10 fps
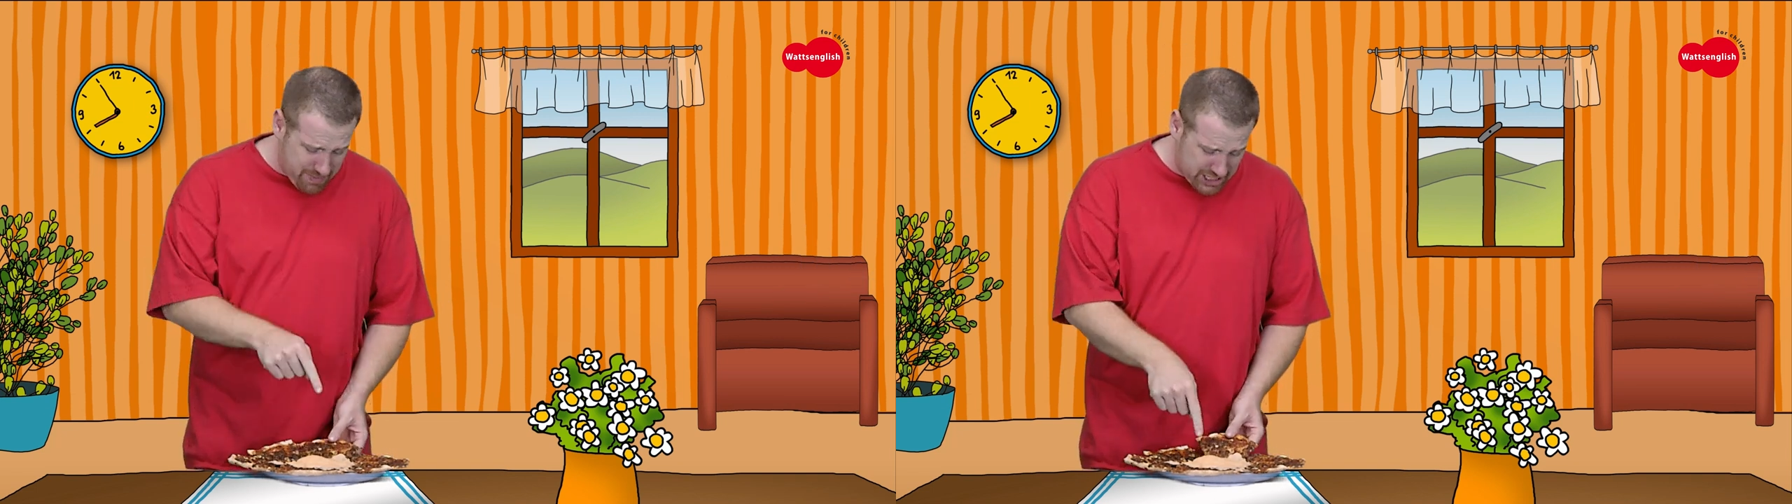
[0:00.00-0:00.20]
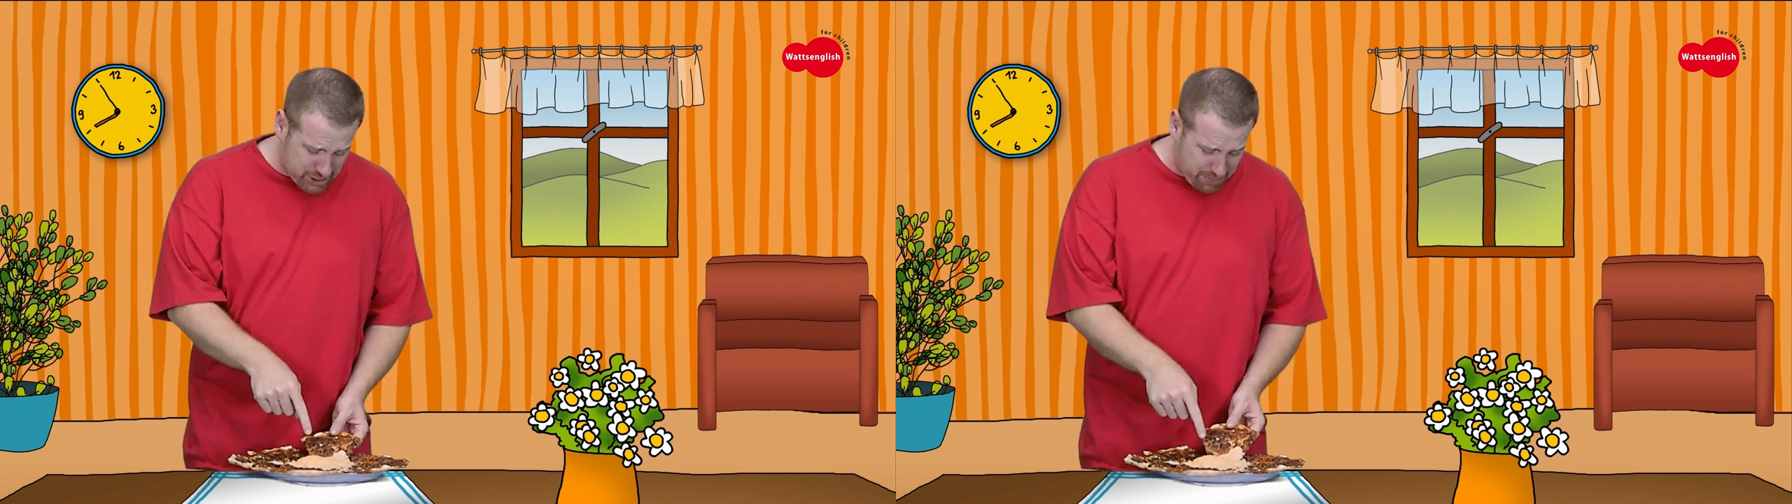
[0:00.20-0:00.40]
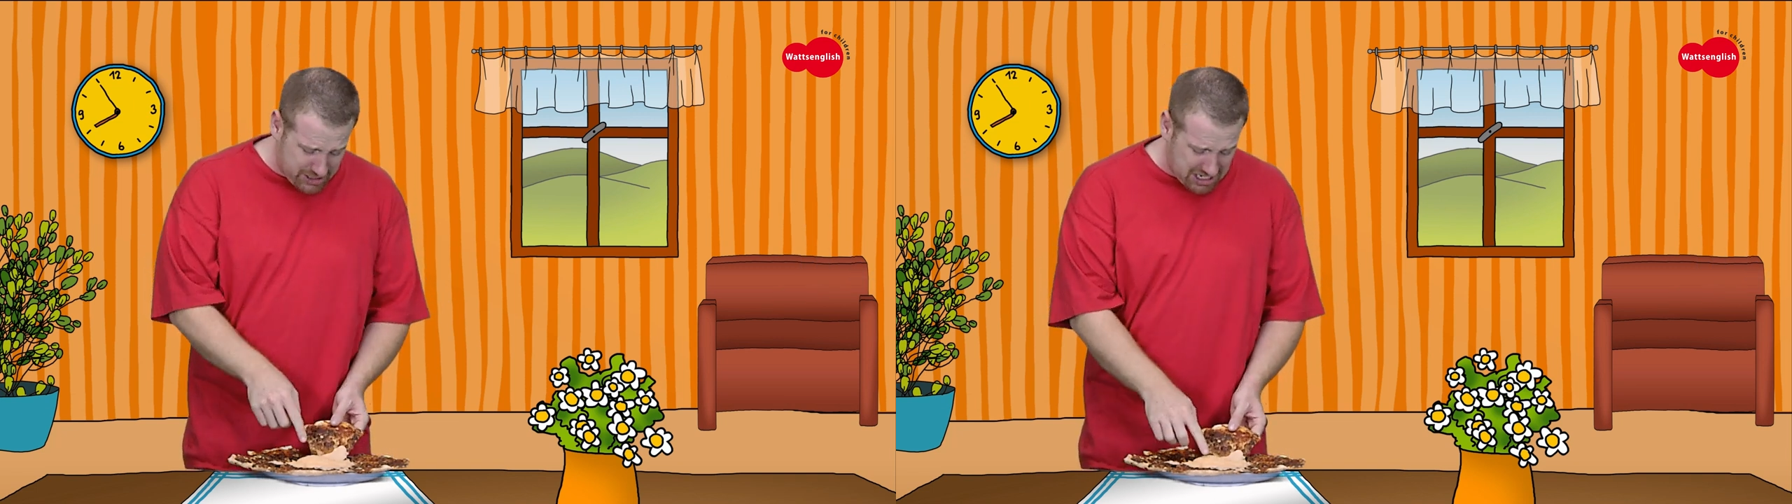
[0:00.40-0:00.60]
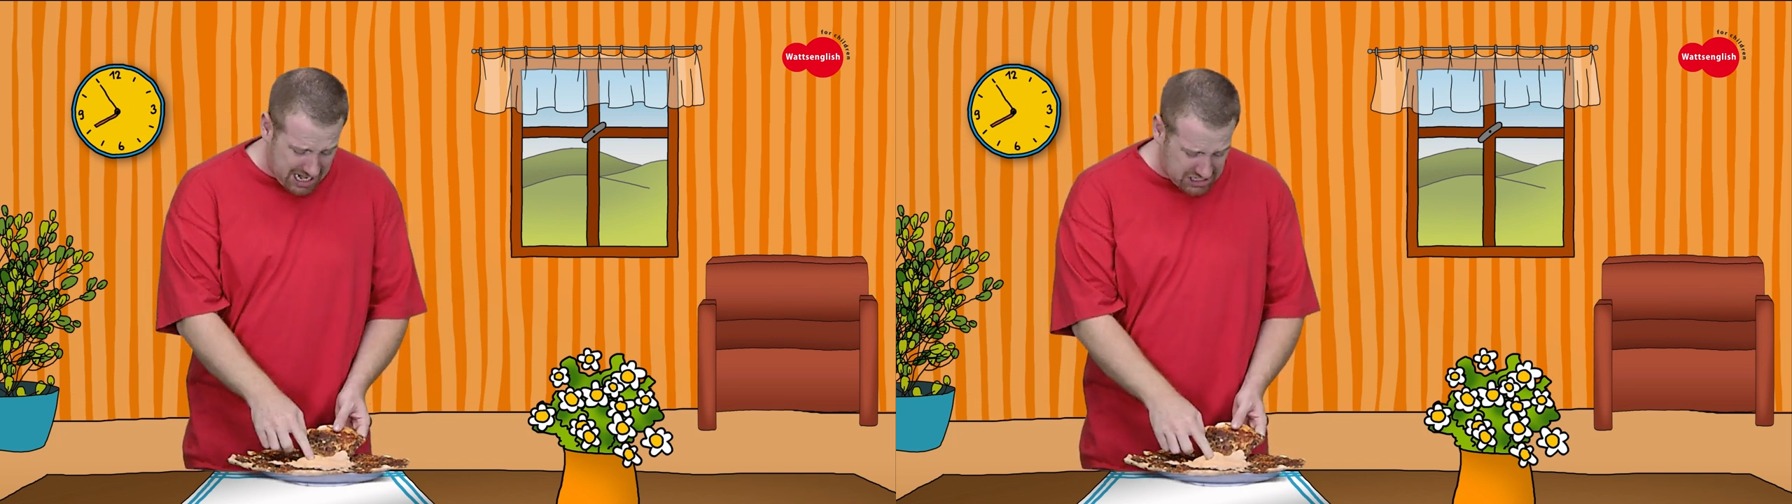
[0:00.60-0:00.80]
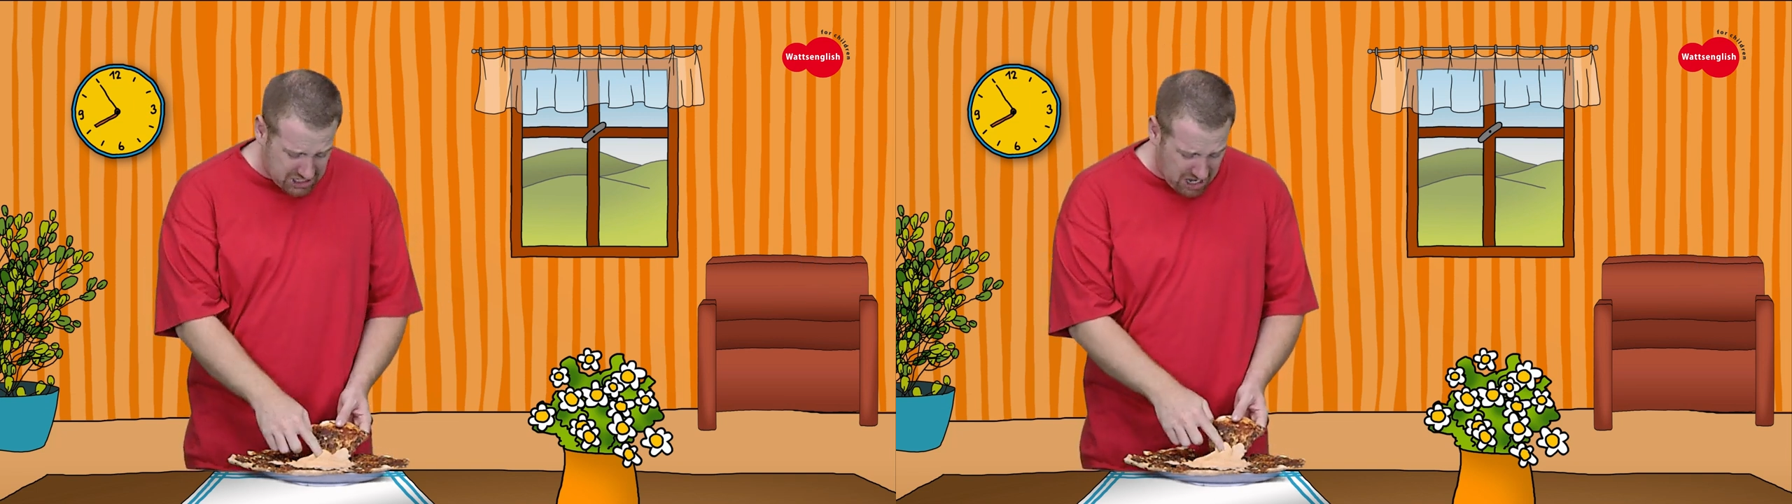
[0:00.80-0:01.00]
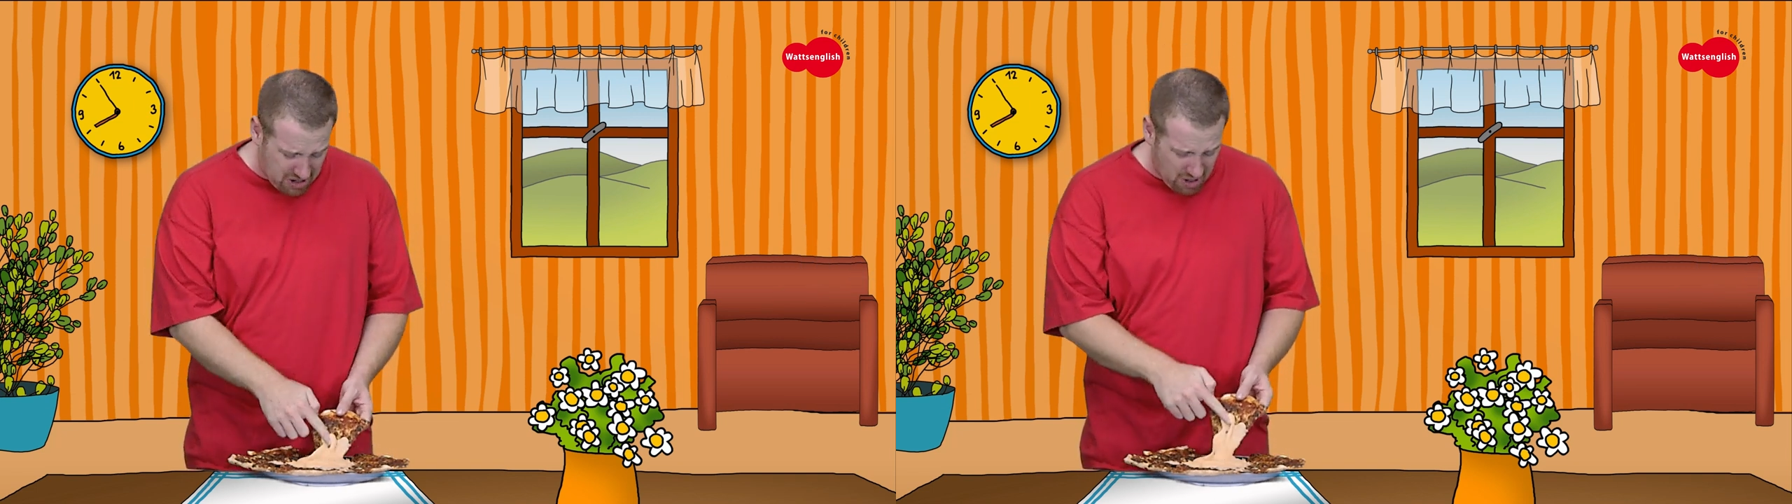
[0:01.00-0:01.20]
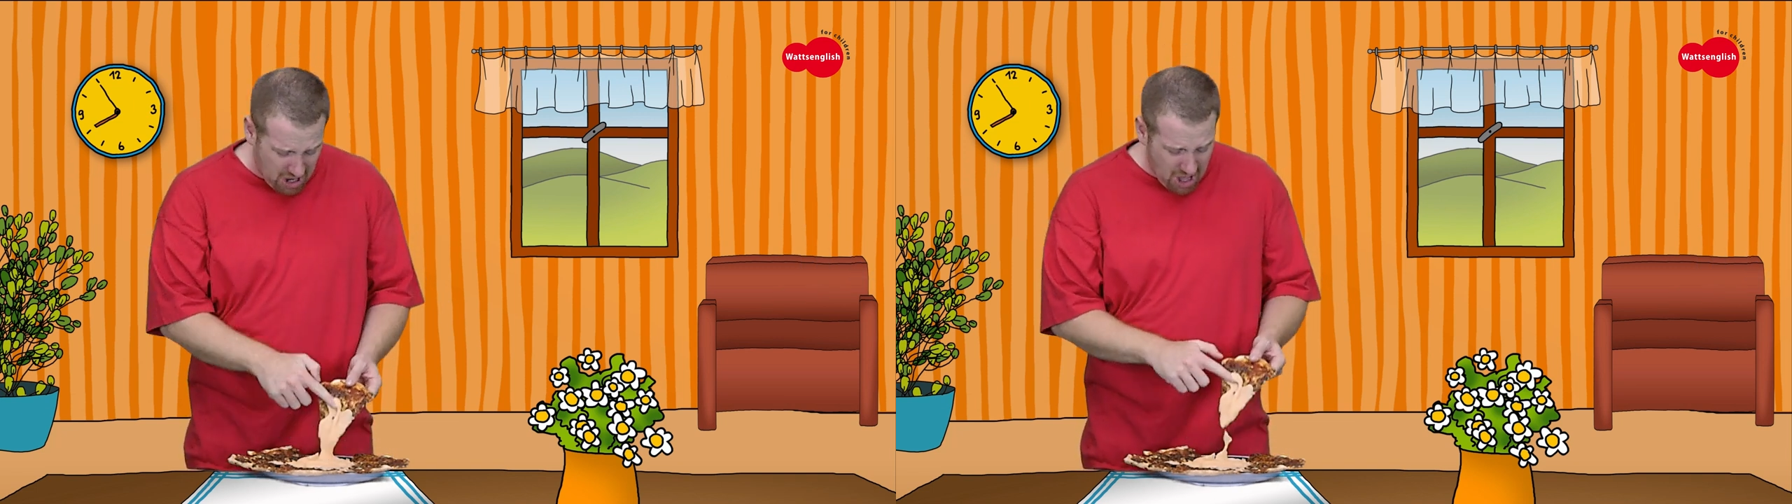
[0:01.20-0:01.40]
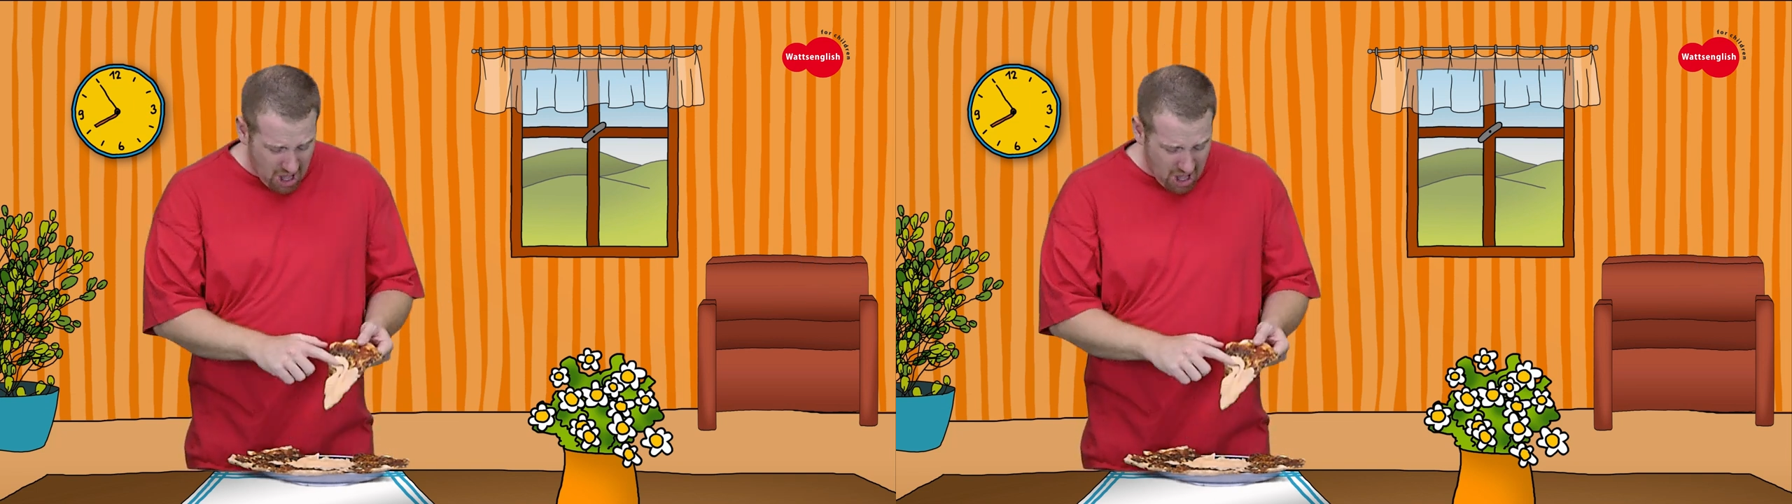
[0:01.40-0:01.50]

mashed potato